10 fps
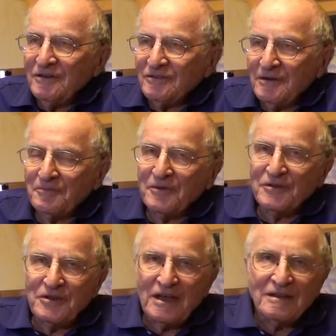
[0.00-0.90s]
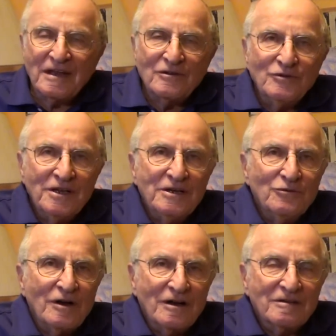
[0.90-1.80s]
simple thing that really
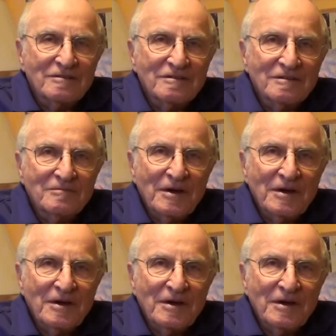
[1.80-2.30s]
works,